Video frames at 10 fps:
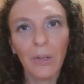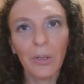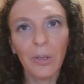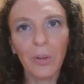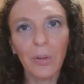
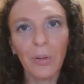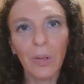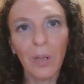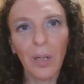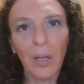So
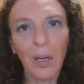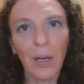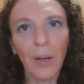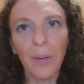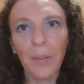
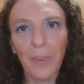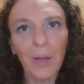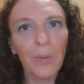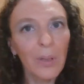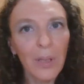
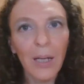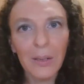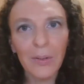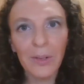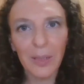there were
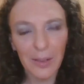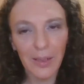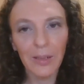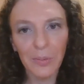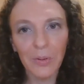lots of
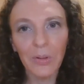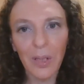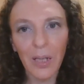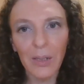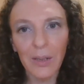successful
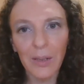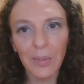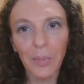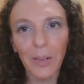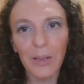
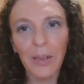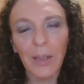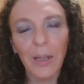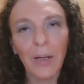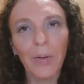cases, but
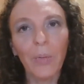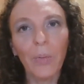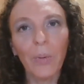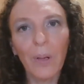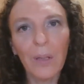
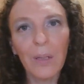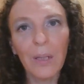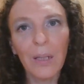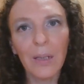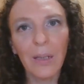one
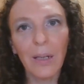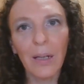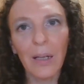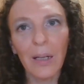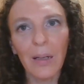that
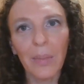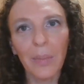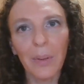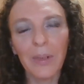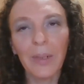I
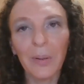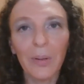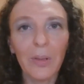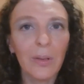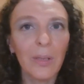
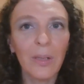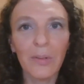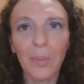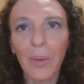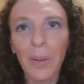particularly
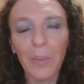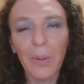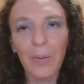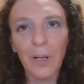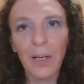
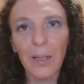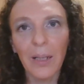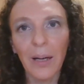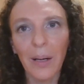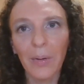remember right
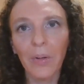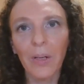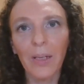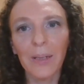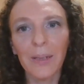now
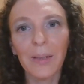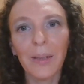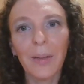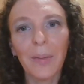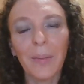is